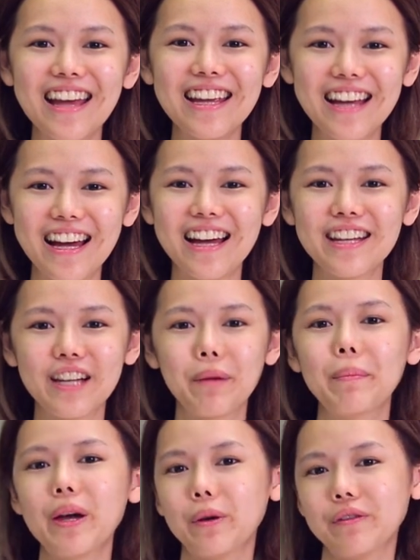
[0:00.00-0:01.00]
Hi guys,
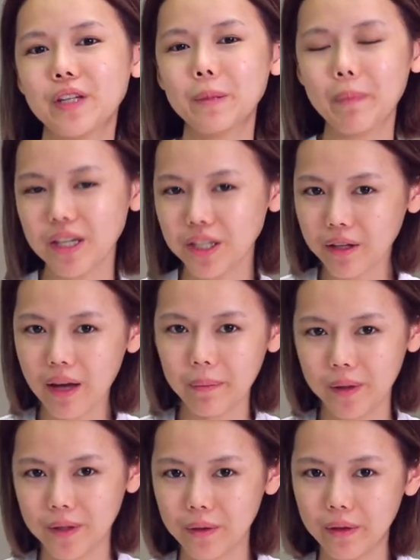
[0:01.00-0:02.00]
I'm back with a special
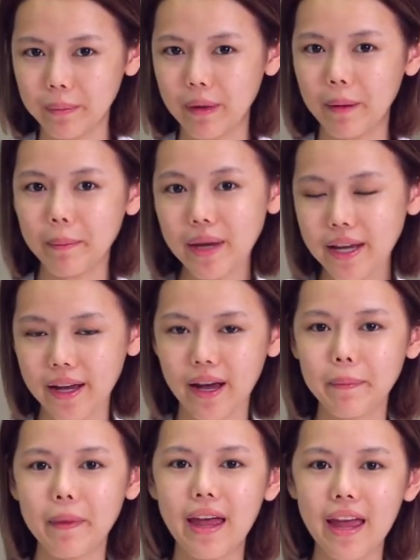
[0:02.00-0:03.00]
episode about
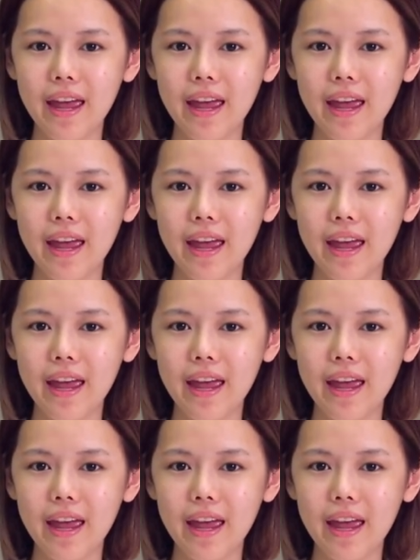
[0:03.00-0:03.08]
makeup